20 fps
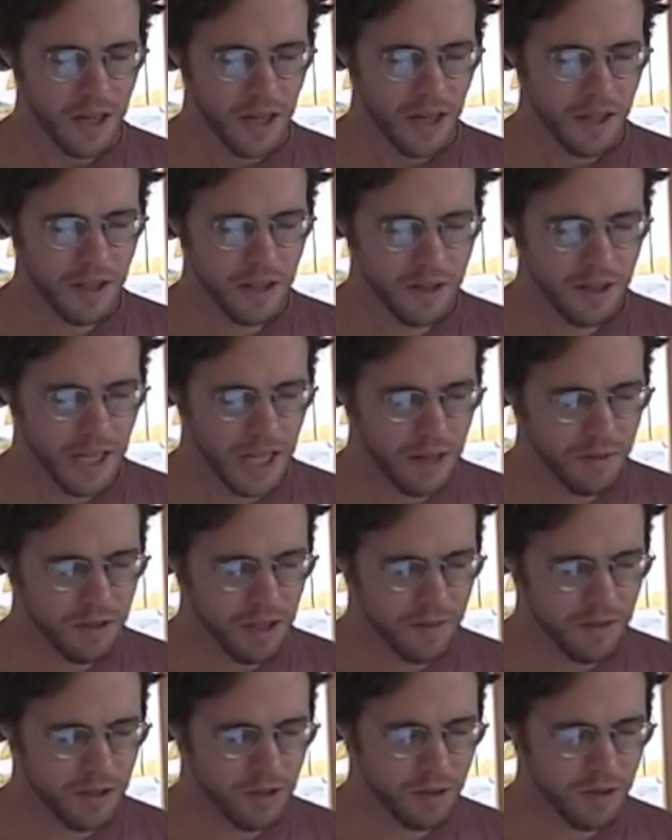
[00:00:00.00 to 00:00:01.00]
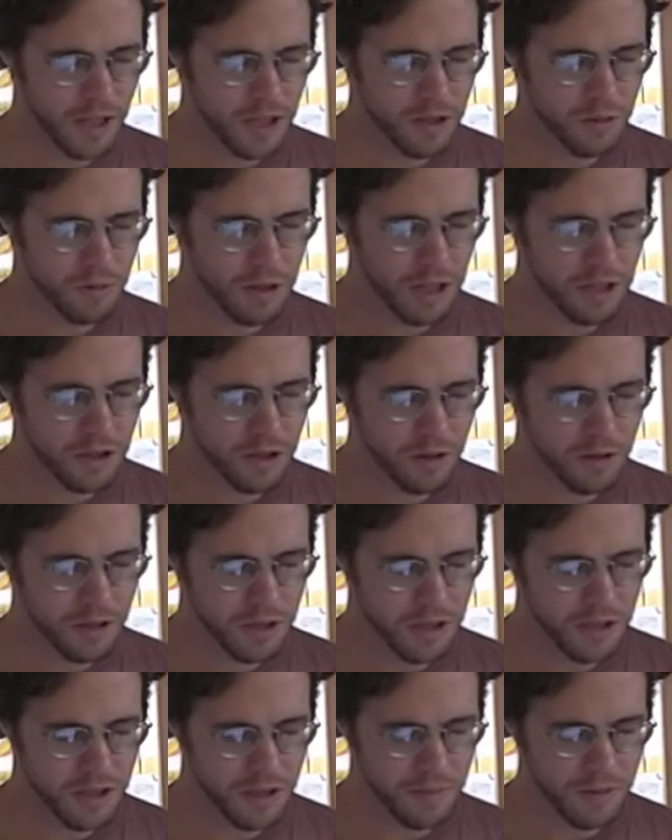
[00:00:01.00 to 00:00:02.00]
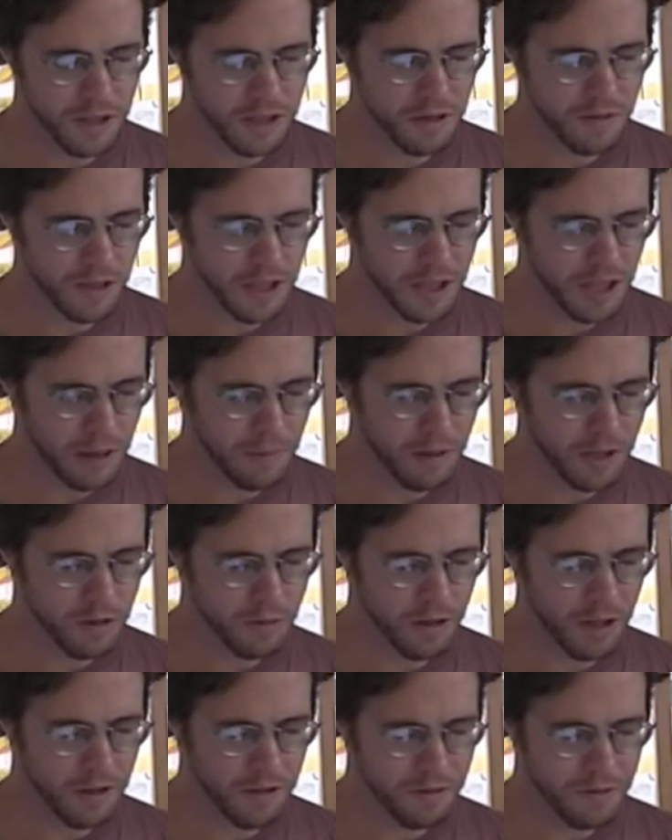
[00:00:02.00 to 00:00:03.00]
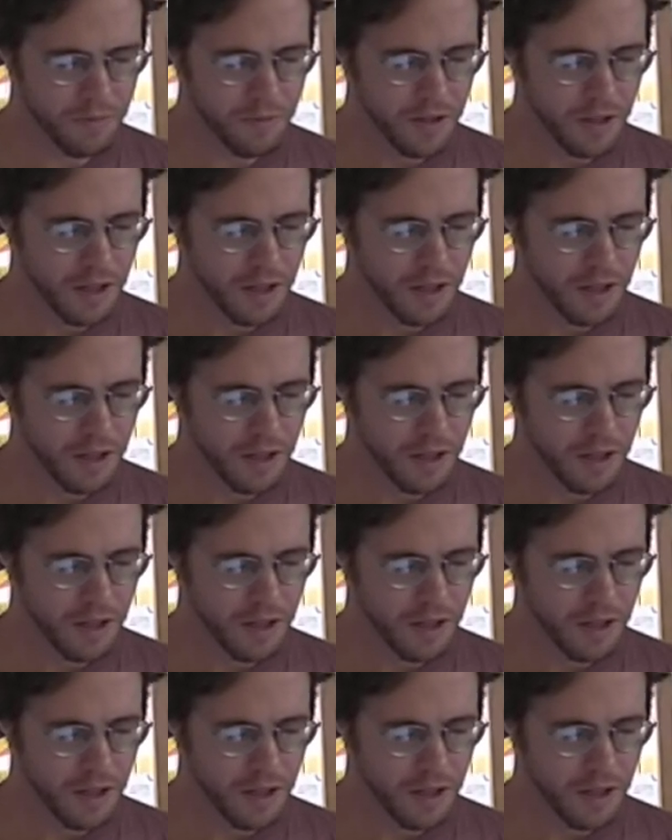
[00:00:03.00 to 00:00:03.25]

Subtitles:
On the other hand, if you have a 2,000 watt solar system, let's divide that by 12,